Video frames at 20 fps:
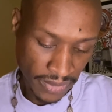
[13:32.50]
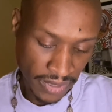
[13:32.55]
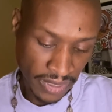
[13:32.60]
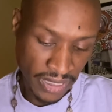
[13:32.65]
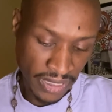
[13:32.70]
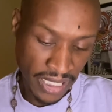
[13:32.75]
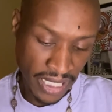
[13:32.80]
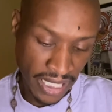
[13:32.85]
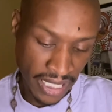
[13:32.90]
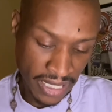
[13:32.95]

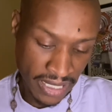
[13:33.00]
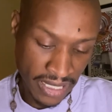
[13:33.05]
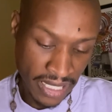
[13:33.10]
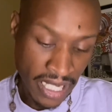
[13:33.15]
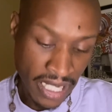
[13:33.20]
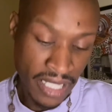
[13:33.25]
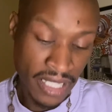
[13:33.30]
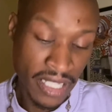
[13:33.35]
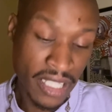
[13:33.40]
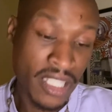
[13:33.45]
yes,
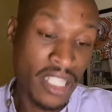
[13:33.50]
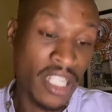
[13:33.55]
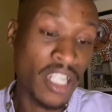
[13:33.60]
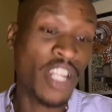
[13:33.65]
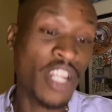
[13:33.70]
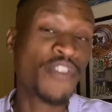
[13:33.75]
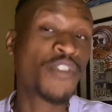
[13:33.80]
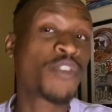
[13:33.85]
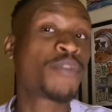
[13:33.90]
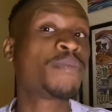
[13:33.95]
this could
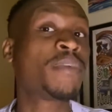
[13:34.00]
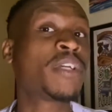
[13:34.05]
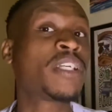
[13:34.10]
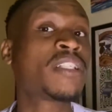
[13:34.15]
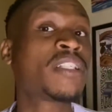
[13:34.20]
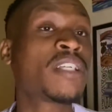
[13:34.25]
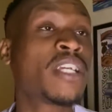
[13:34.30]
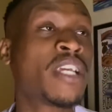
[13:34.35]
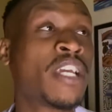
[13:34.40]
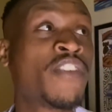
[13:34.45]
even be
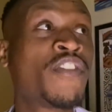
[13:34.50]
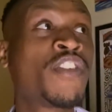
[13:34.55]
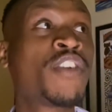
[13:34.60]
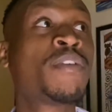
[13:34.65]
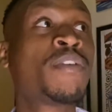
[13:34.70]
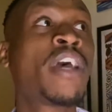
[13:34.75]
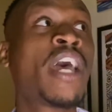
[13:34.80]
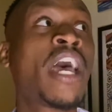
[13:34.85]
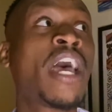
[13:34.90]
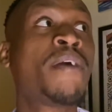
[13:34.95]

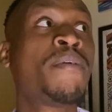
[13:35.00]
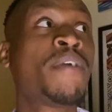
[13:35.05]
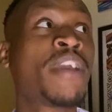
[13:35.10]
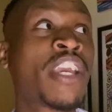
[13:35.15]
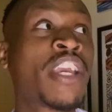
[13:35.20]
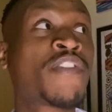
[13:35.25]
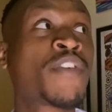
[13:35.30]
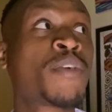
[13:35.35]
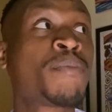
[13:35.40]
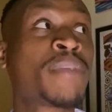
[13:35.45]
even
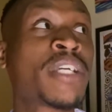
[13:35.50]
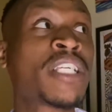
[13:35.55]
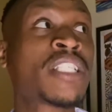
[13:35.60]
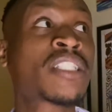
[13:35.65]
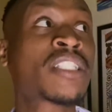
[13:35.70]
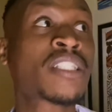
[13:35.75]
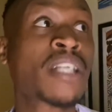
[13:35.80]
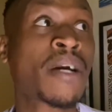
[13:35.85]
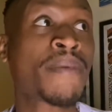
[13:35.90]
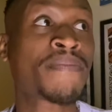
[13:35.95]
even be
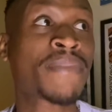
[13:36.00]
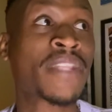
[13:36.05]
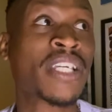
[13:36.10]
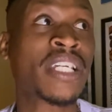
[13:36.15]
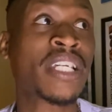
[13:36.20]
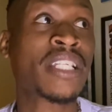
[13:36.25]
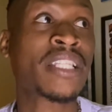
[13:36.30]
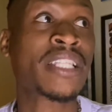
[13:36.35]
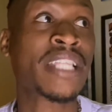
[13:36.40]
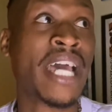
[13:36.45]

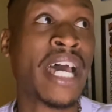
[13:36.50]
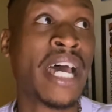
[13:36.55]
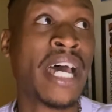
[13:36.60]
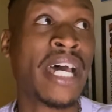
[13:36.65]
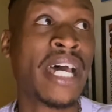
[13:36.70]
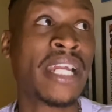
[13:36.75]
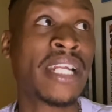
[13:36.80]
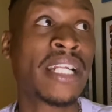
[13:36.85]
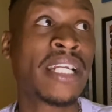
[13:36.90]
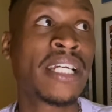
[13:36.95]
something
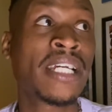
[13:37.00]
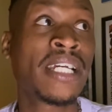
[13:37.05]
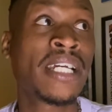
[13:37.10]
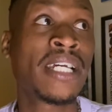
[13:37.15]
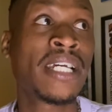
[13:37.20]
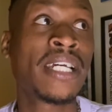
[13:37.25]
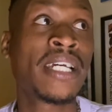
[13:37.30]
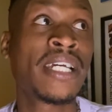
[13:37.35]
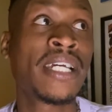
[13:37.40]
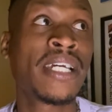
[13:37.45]
that
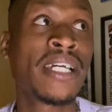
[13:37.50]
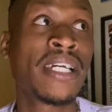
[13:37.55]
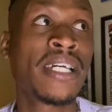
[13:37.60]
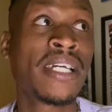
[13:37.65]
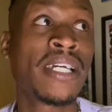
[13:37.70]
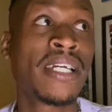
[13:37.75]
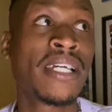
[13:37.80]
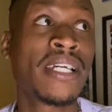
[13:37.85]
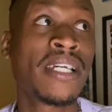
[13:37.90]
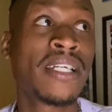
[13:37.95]

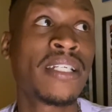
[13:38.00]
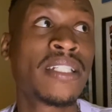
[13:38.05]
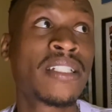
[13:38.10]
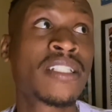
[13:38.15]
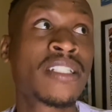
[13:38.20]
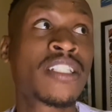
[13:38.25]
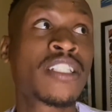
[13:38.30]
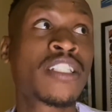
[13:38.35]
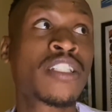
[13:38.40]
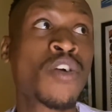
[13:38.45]

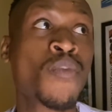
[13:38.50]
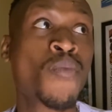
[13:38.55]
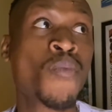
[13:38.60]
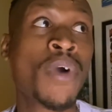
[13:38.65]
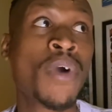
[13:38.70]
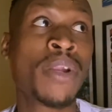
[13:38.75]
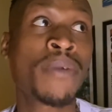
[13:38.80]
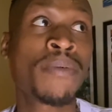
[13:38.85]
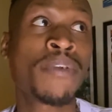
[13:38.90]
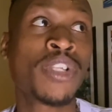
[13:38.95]

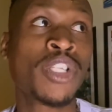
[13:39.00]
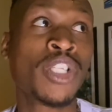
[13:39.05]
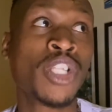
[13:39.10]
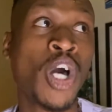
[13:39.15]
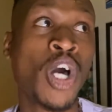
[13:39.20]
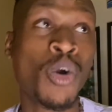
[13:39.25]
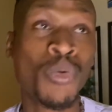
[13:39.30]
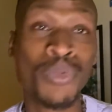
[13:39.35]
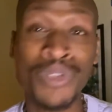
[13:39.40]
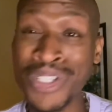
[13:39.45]
someone
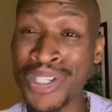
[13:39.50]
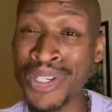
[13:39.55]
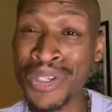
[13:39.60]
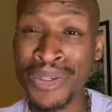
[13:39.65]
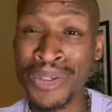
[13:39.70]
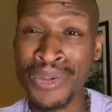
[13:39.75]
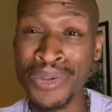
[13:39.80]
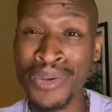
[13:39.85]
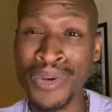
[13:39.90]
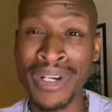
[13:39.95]
loaned
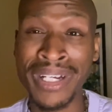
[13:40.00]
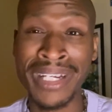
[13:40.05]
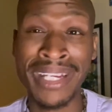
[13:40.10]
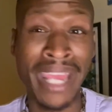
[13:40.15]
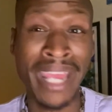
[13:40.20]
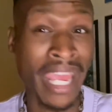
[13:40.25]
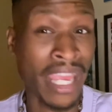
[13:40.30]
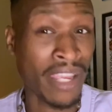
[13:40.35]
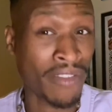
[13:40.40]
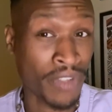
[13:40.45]
you or
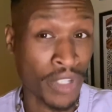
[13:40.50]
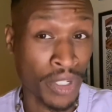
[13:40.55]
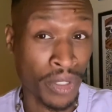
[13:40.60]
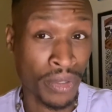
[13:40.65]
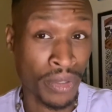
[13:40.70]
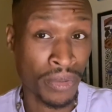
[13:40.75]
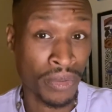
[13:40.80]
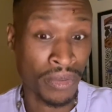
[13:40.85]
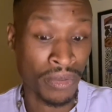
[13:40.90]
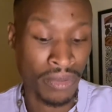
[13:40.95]
gave
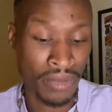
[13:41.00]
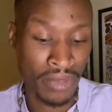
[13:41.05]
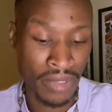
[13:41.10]
you